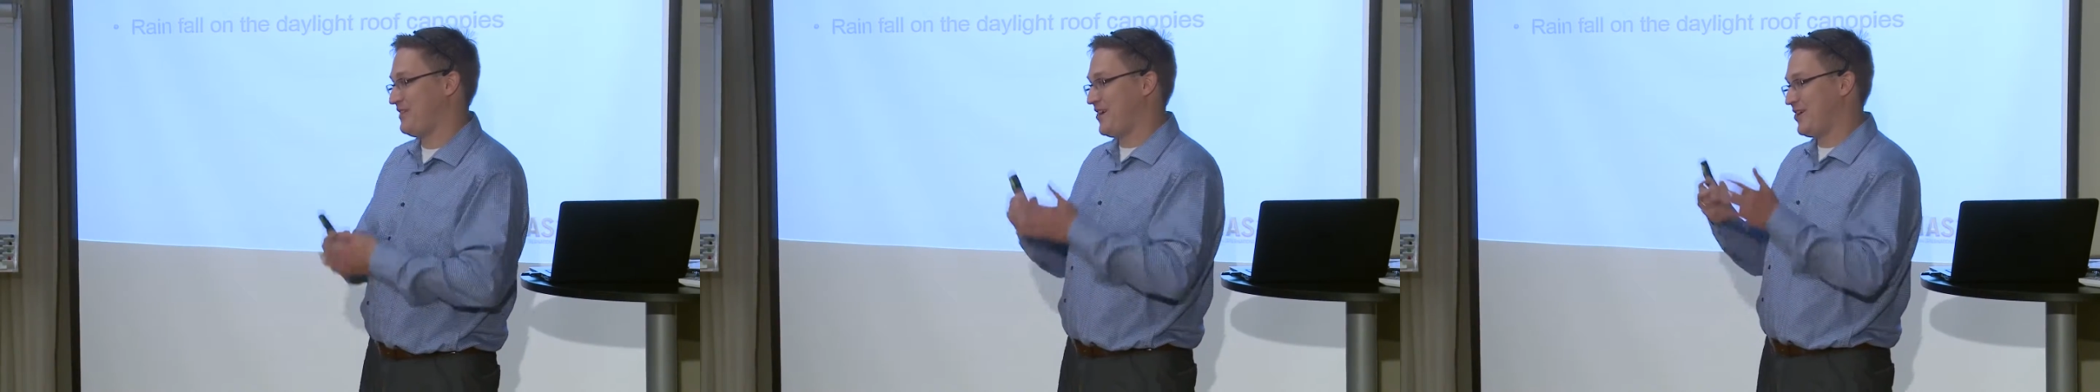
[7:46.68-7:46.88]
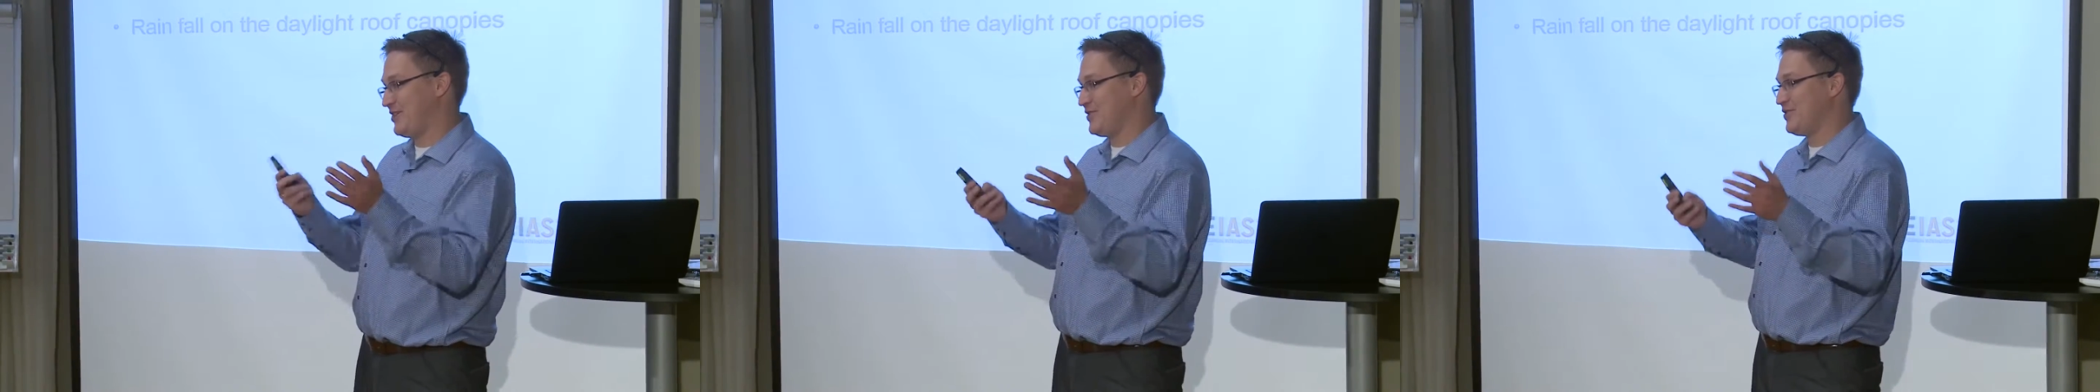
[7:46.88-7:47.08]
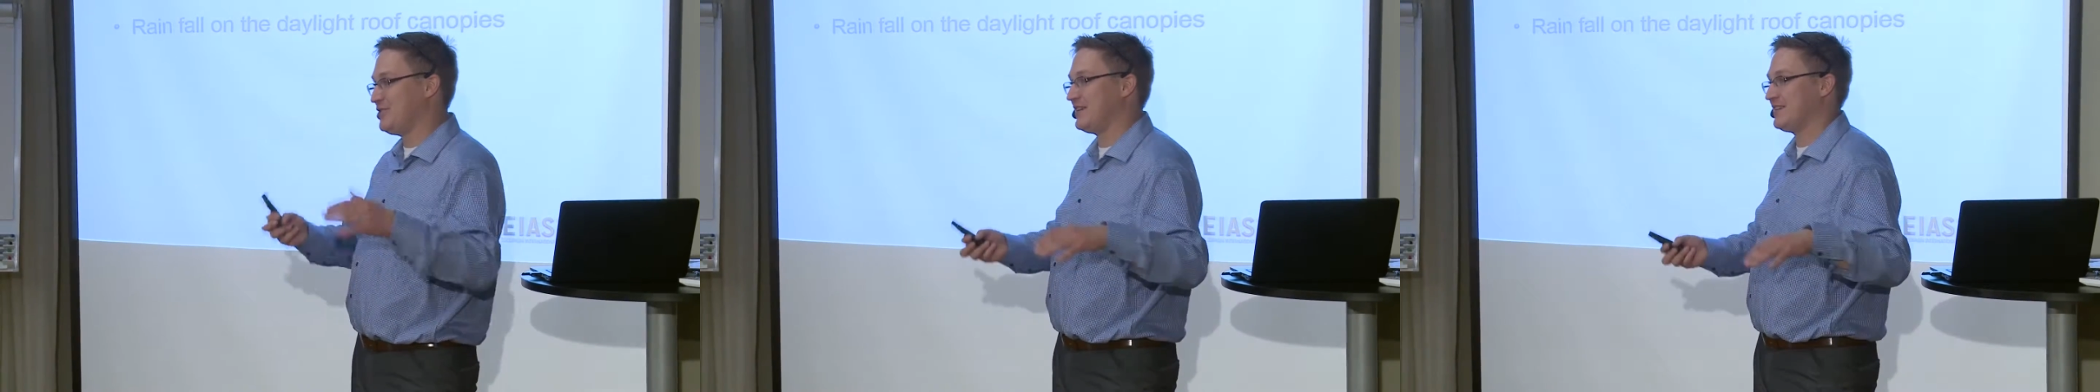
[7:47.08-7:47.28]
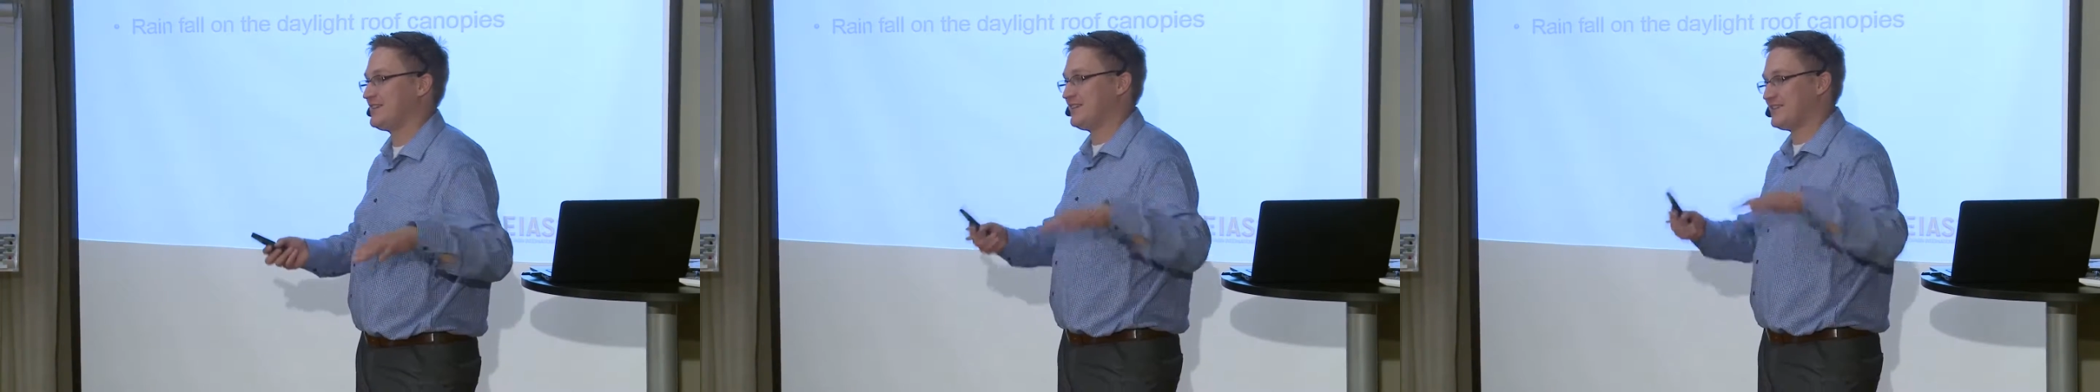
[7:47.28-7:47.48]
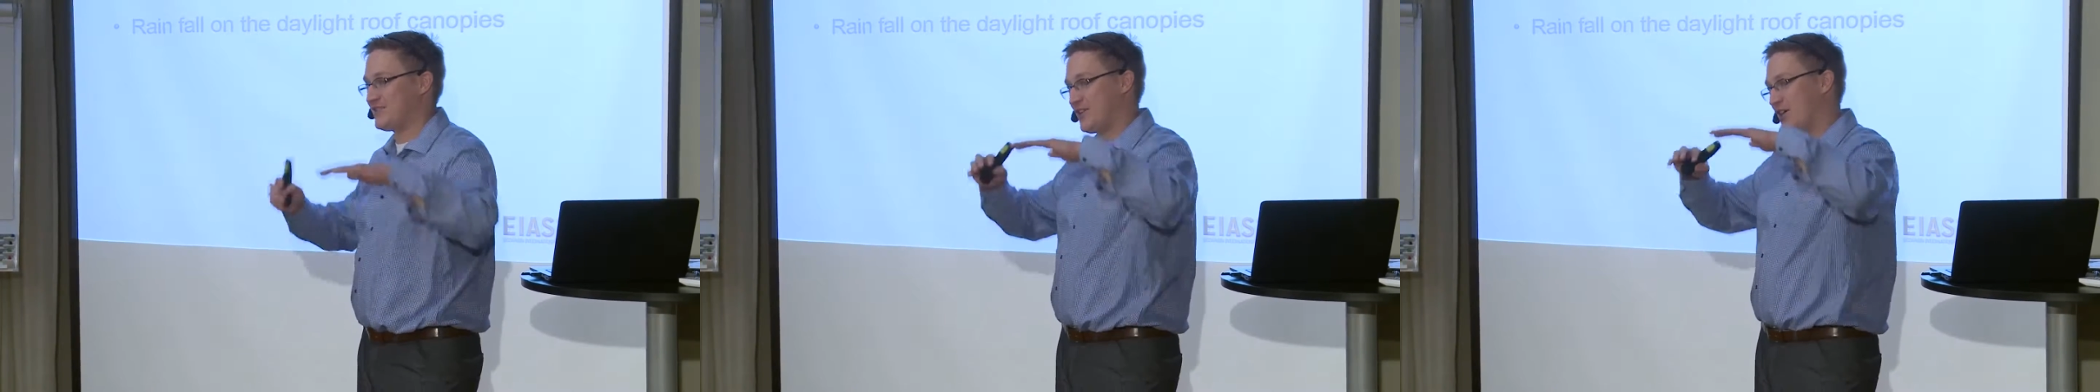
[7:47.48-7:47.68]
their unit
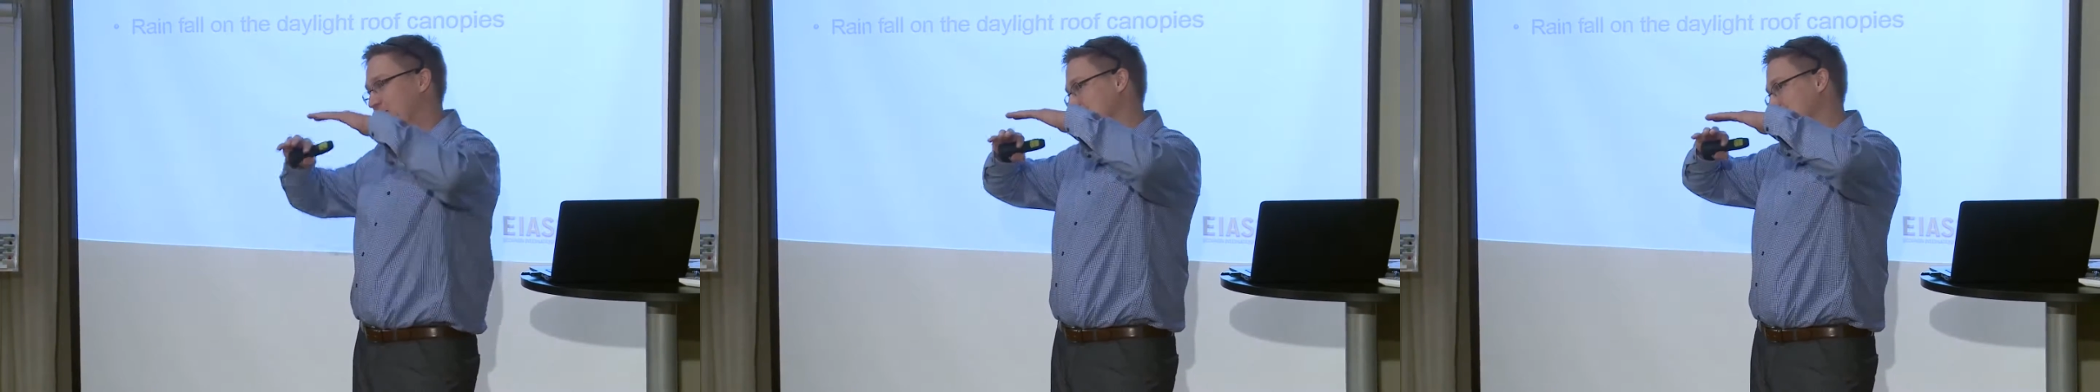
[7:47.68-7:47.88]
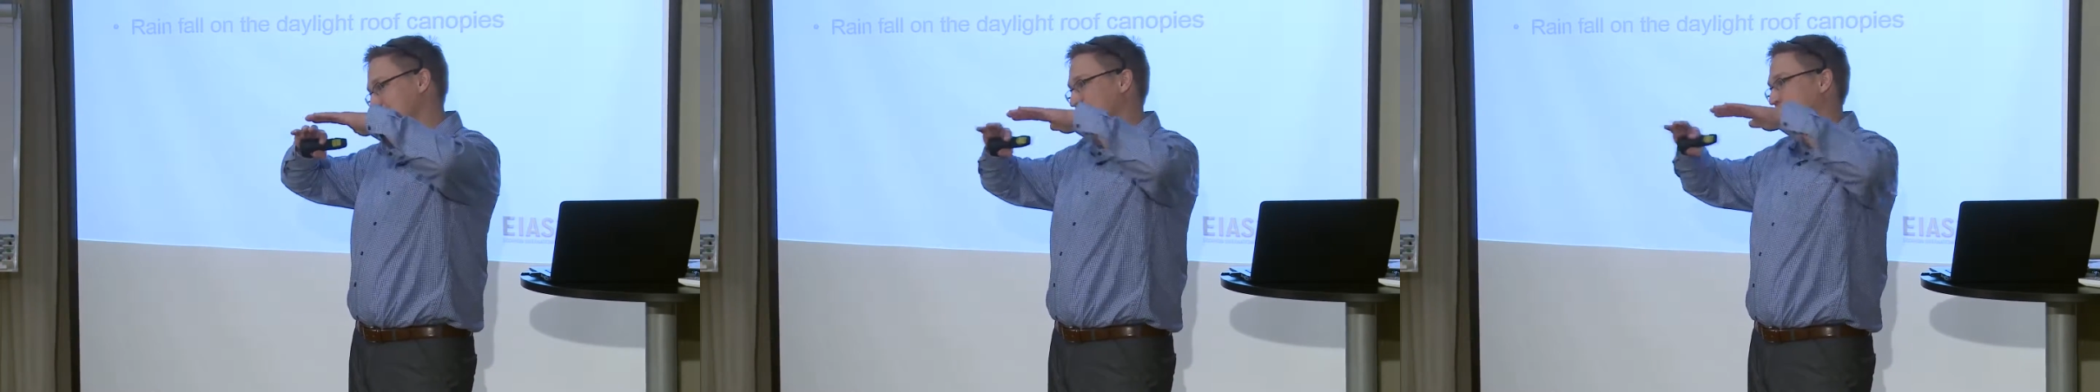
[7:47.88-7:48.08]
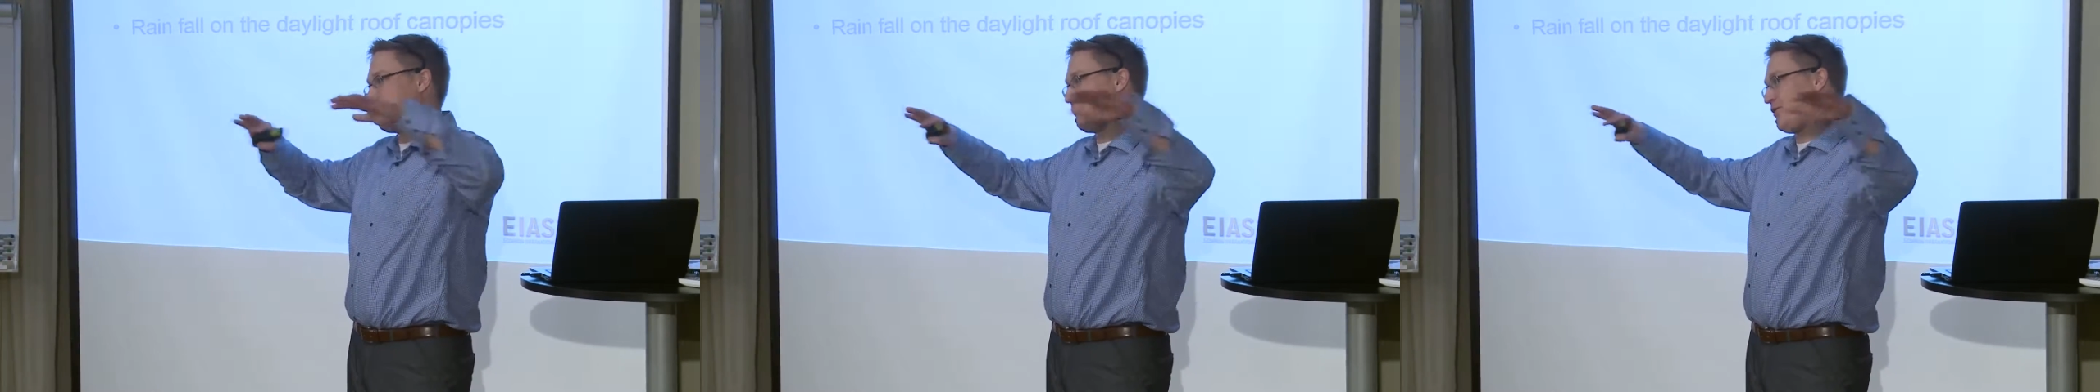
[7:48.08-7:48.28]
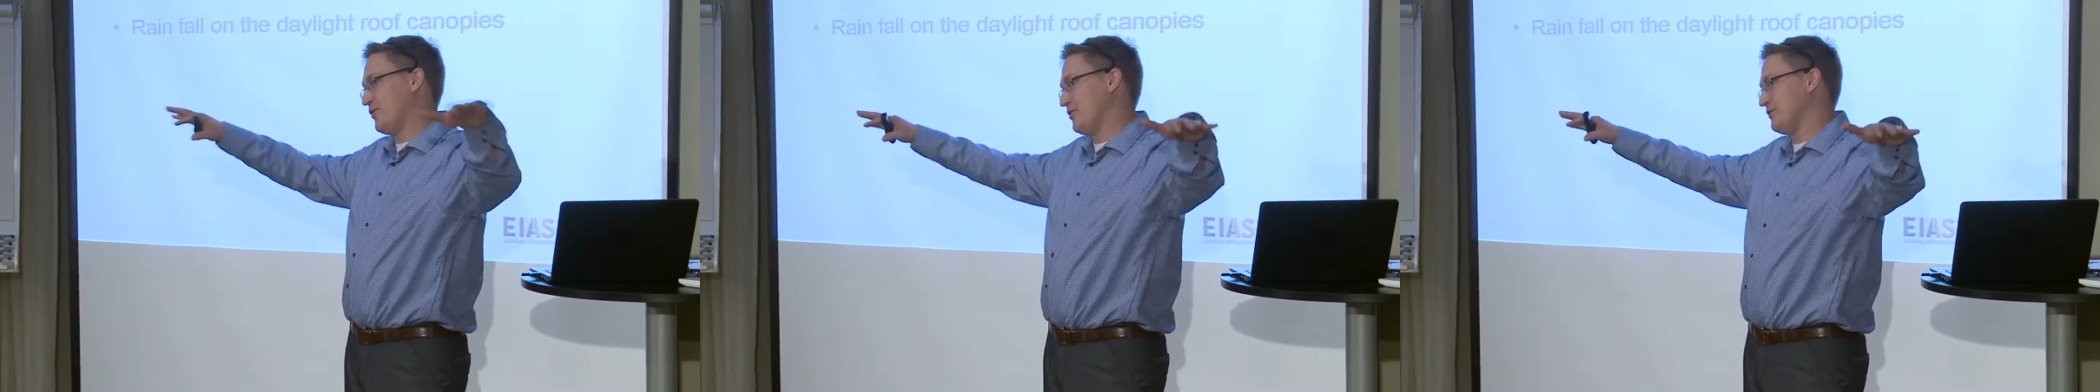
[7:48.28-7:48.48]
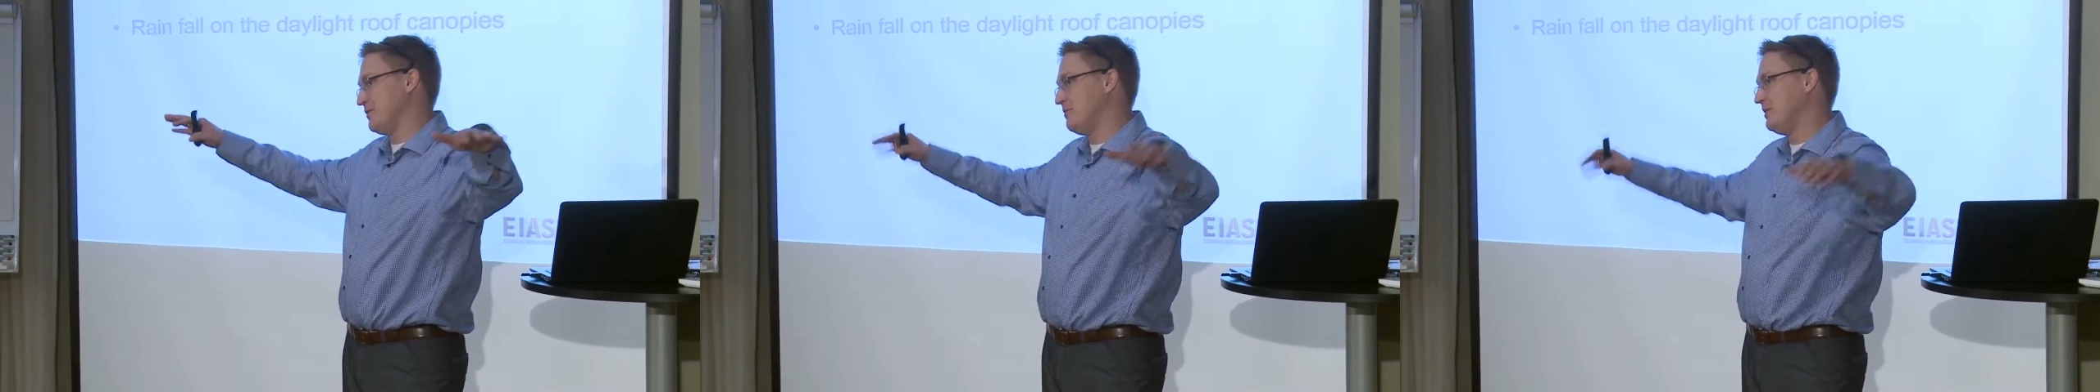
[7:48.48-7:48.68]
installed on the top
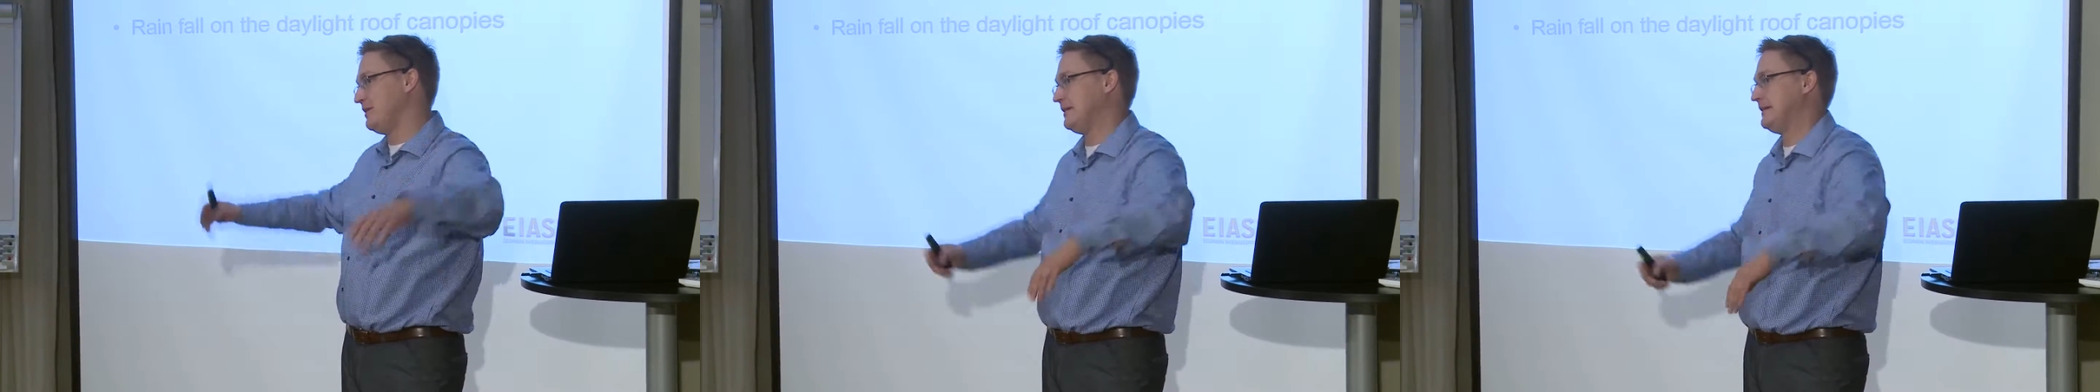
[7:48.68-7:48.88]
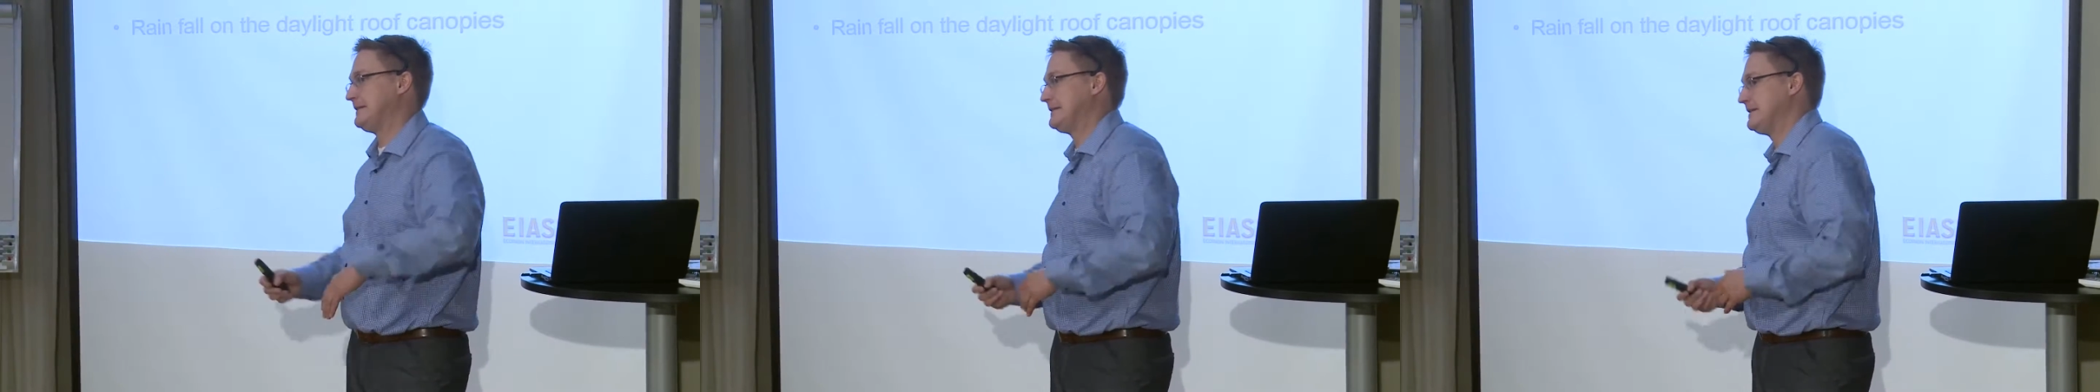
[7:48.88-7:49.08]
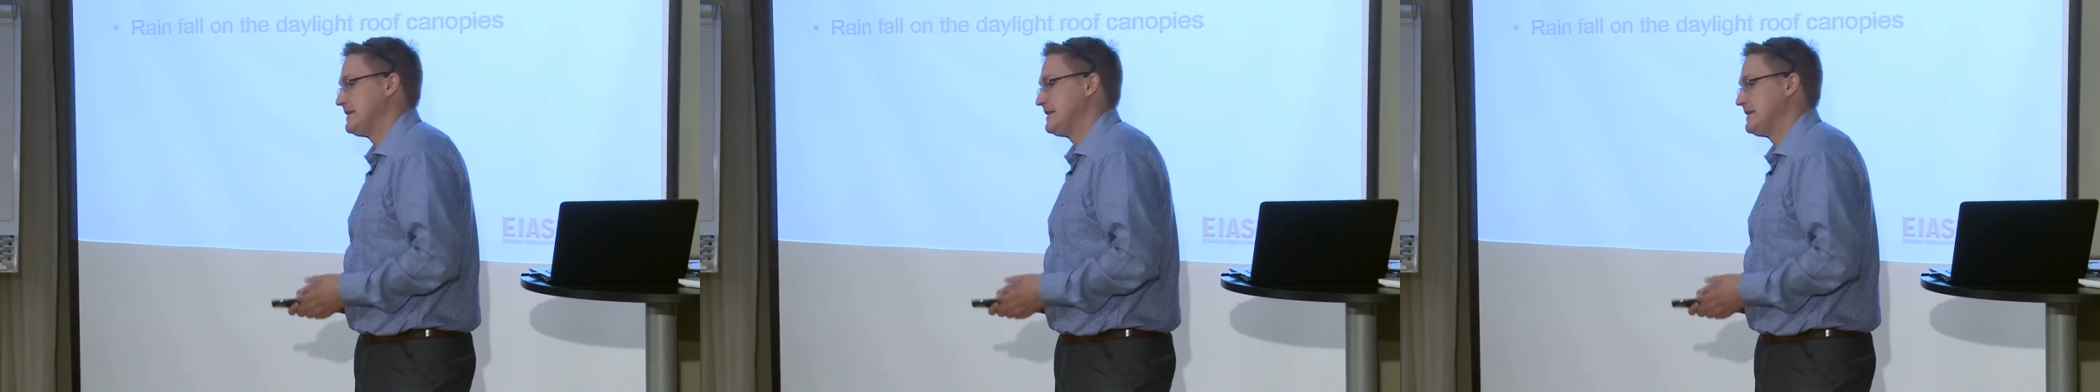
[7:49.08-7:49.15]
floor of the building.